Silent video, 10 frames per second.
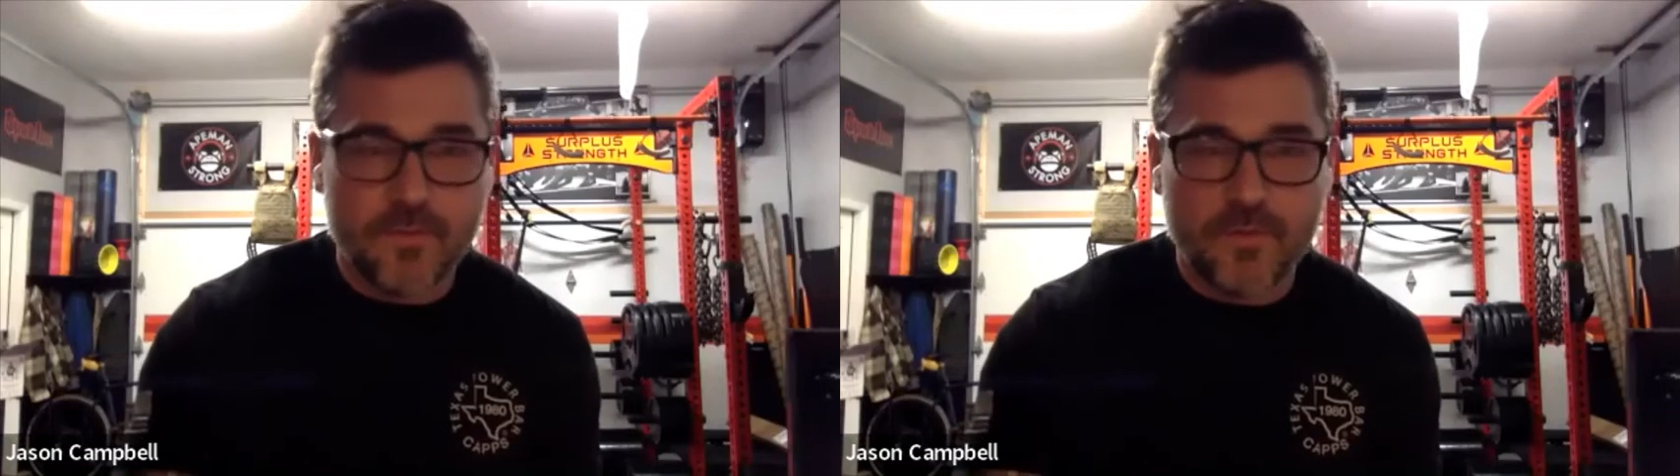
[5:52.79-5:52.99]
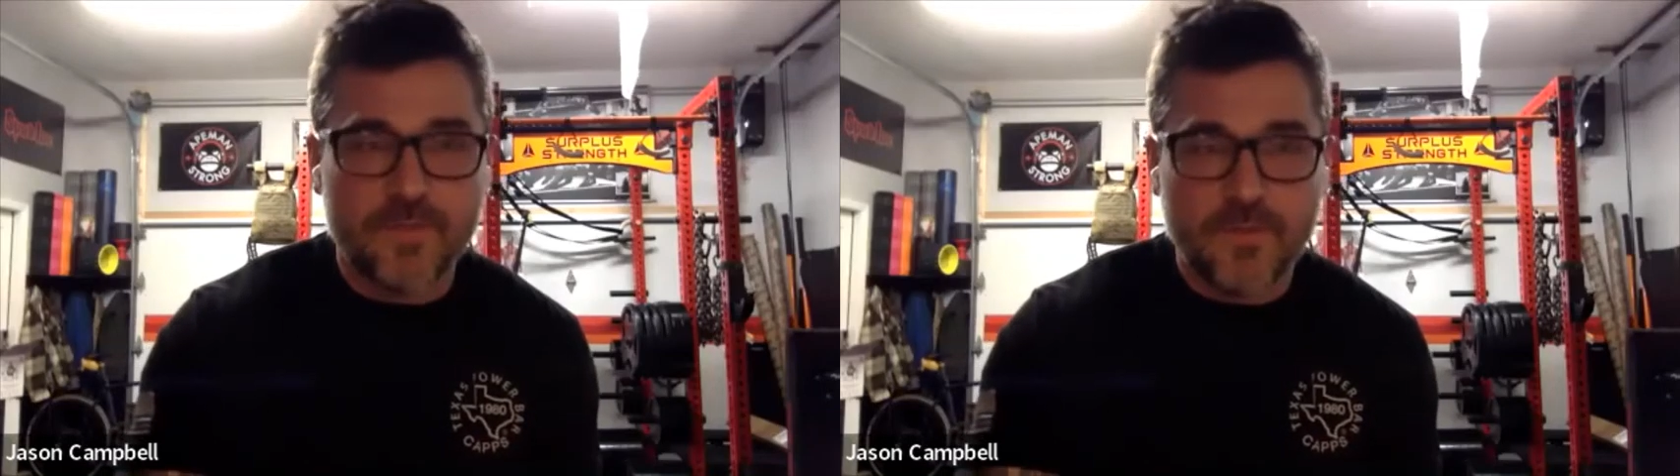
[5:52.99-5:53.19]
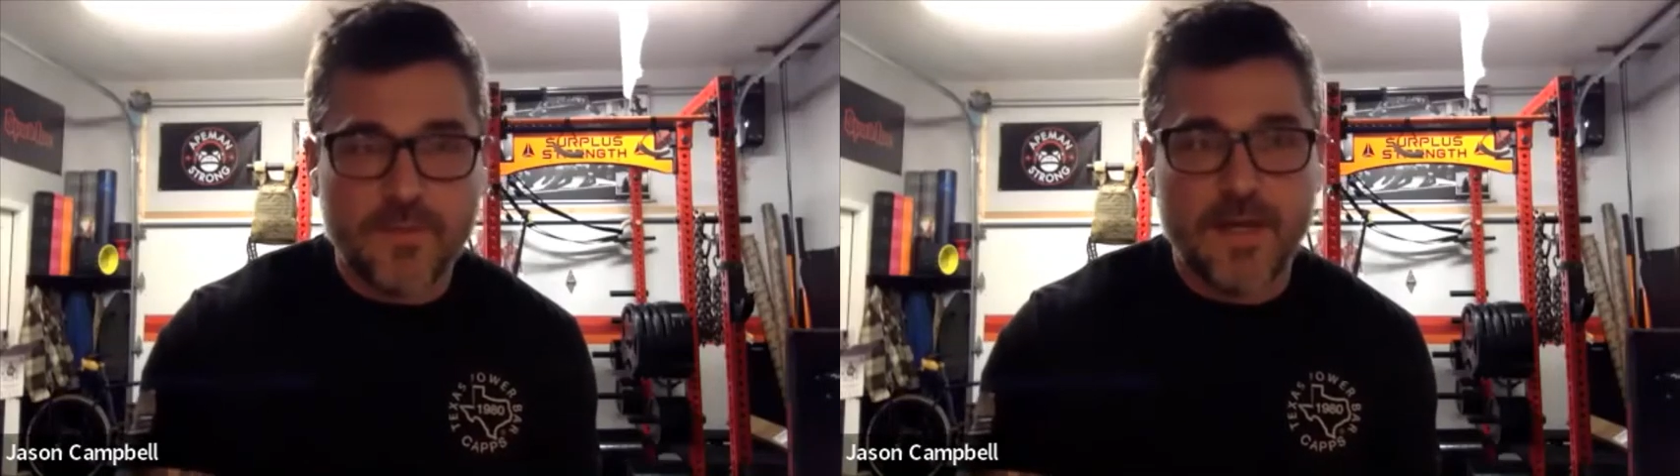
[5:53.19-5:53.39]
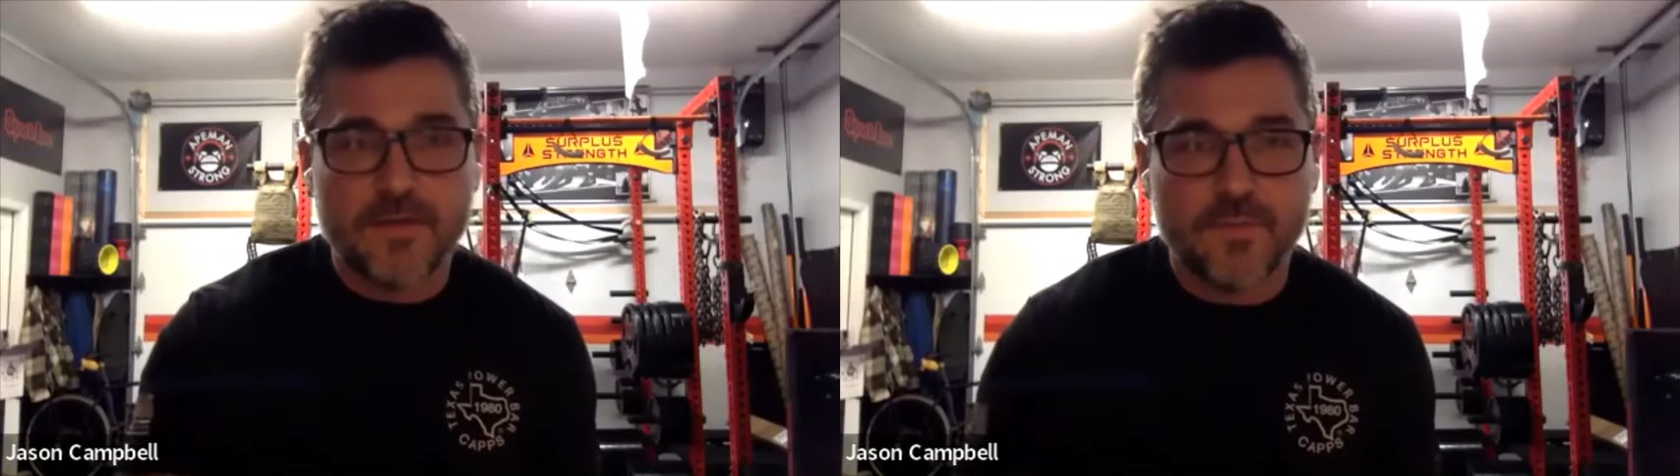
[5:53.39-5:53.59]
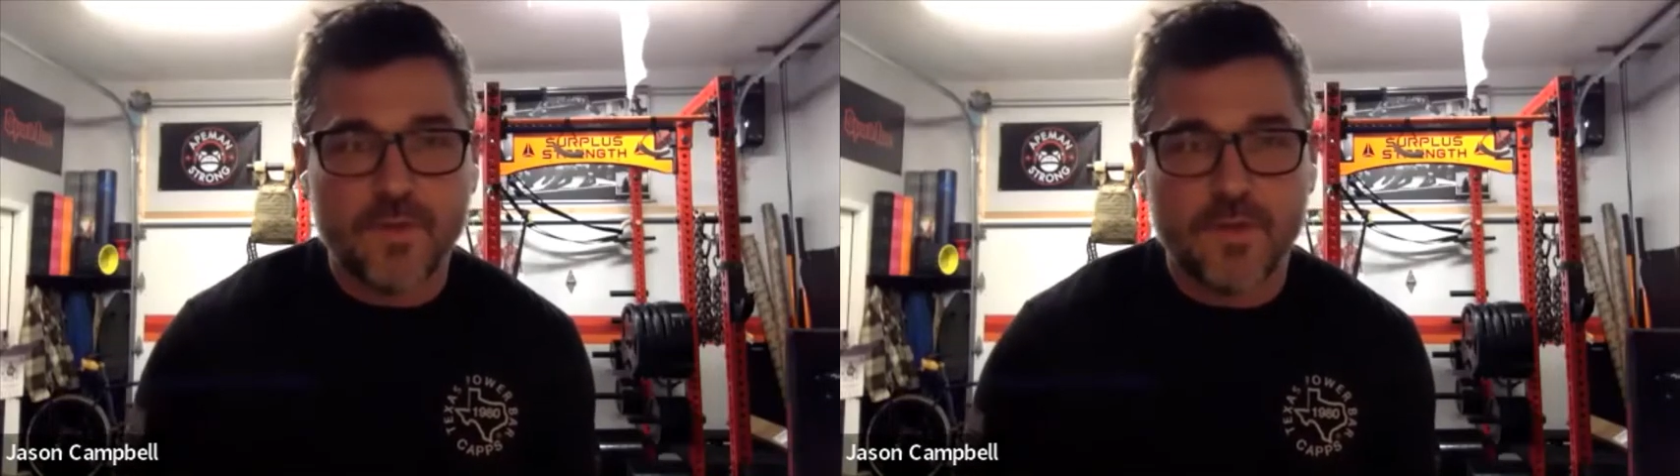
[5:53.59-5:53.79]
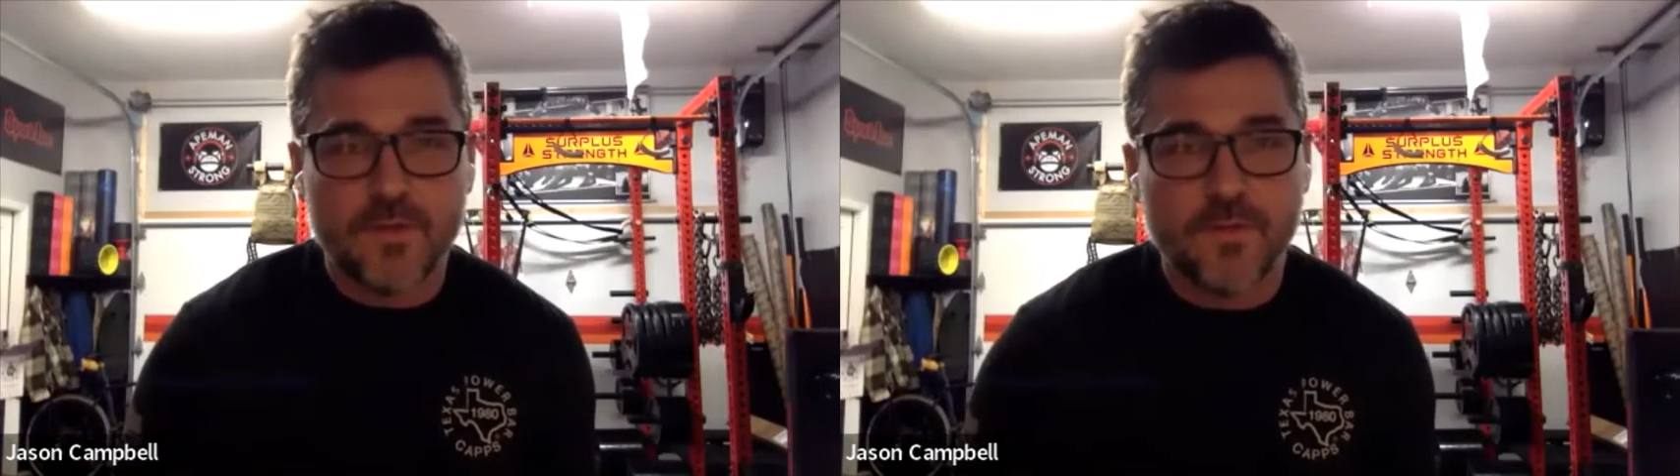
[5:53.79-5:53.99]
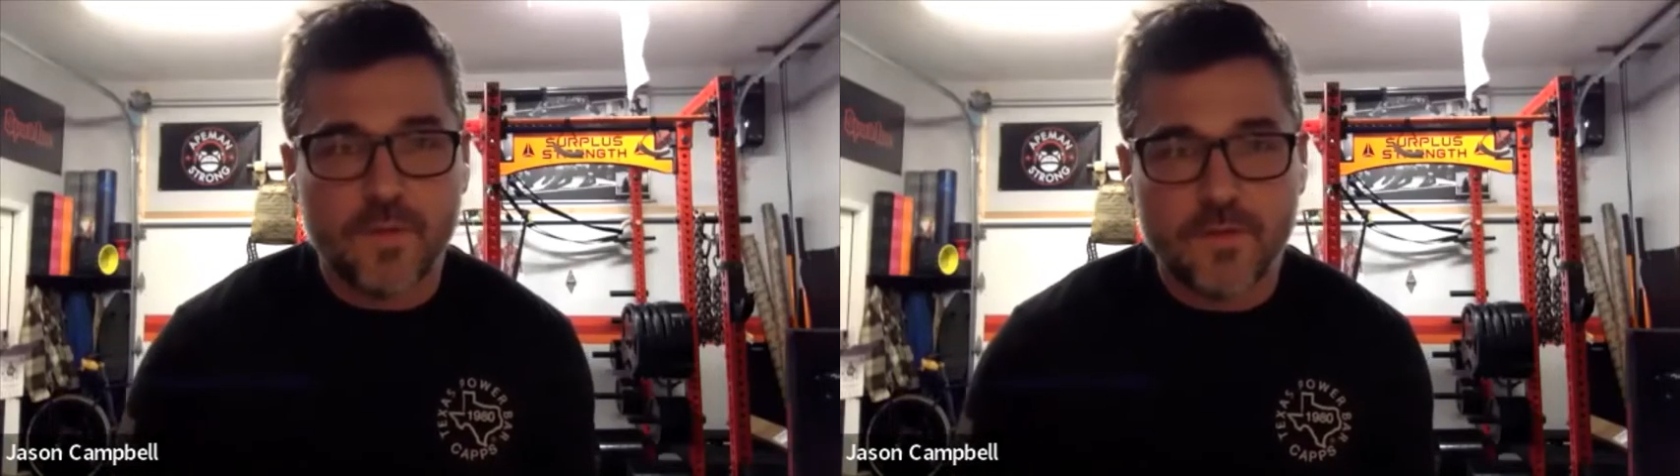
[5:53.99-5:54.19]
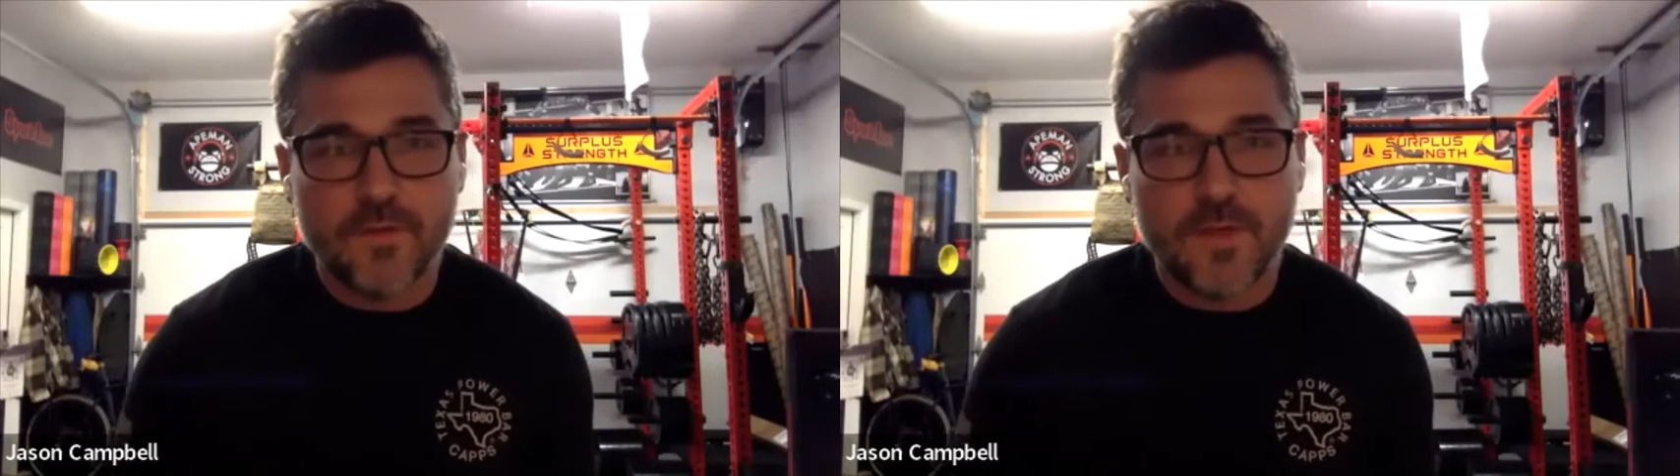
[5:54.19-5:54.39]
similar feedback to
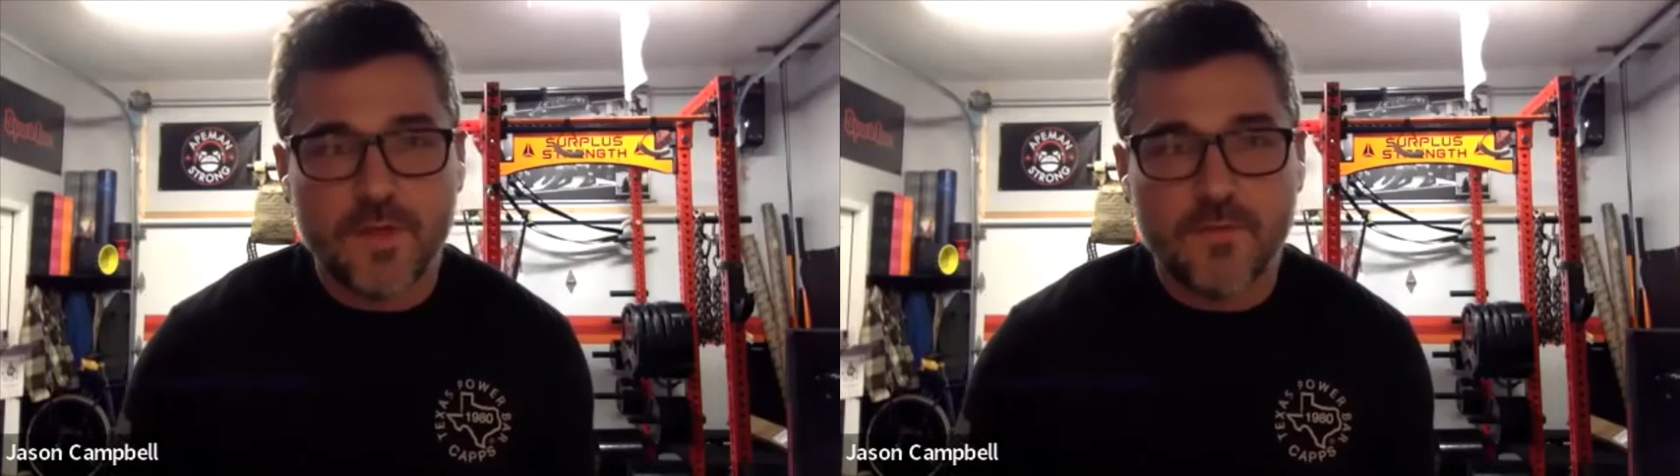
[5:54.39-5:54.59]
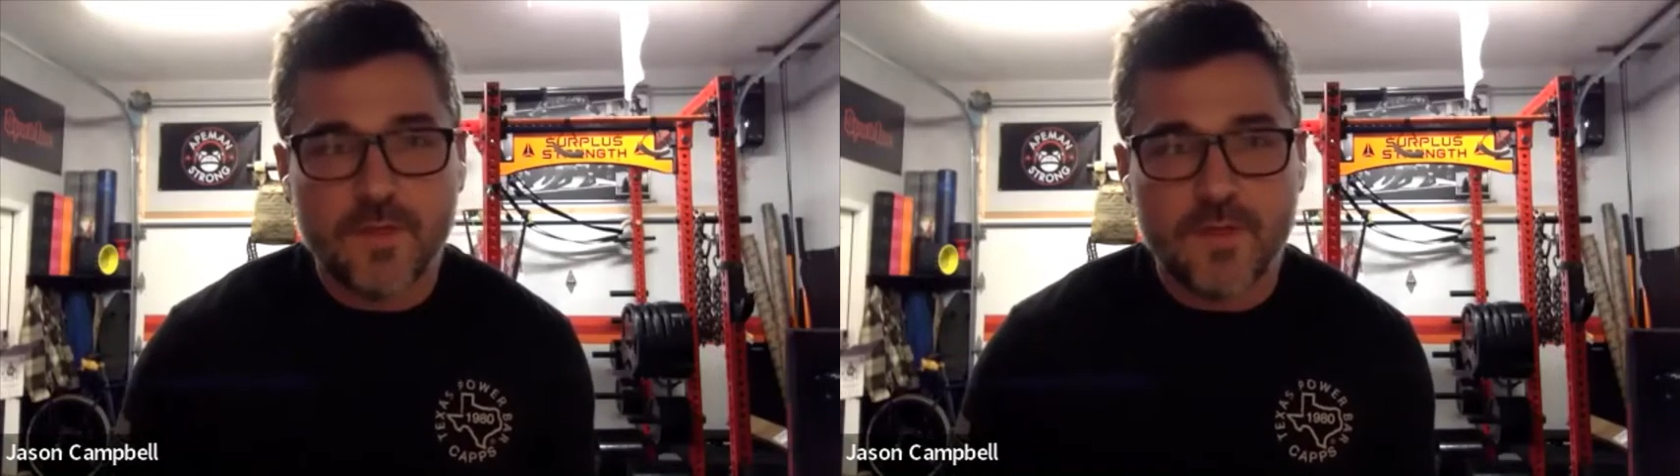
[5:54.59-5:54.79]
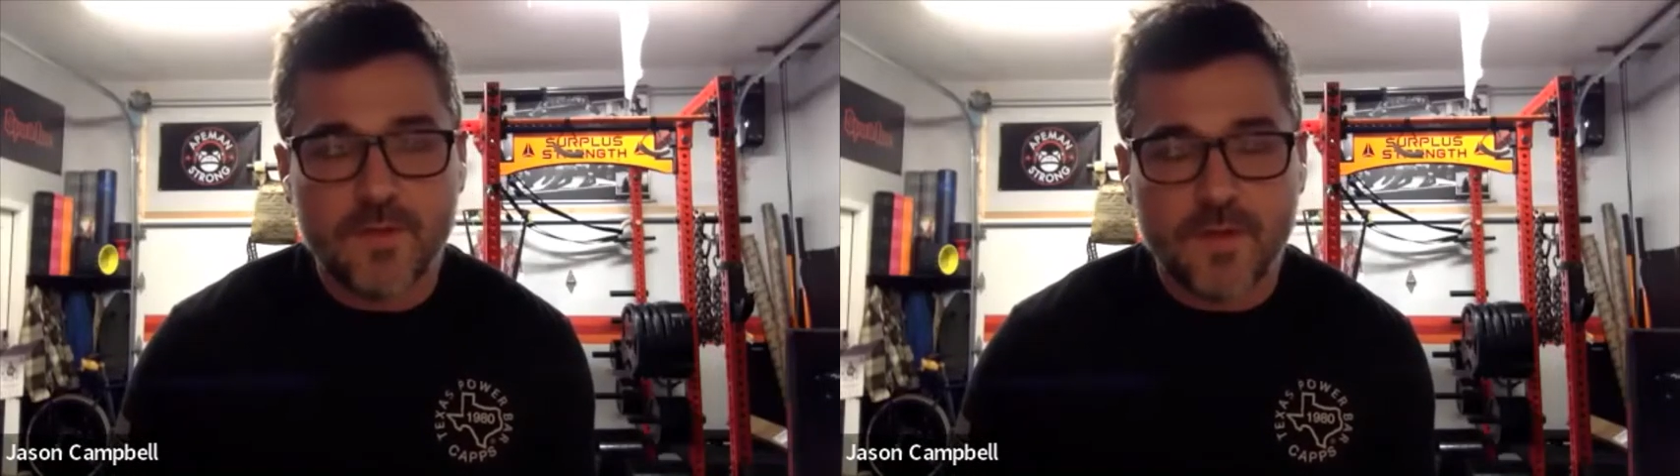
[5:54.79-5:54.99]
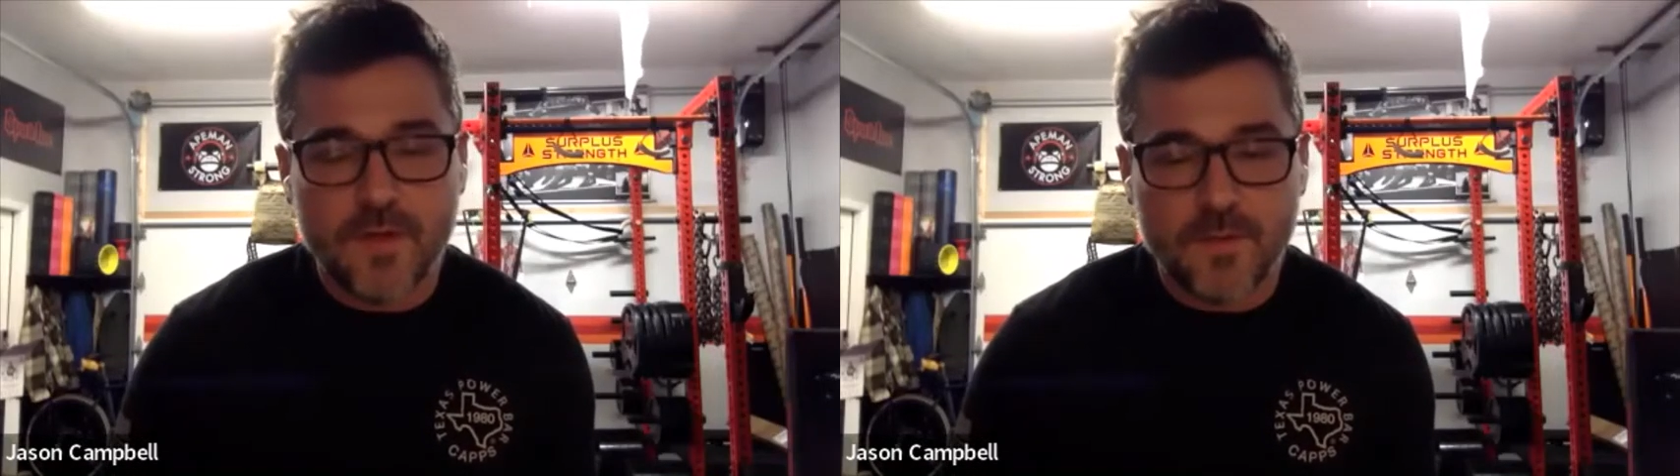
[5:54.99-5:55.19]
what you gave me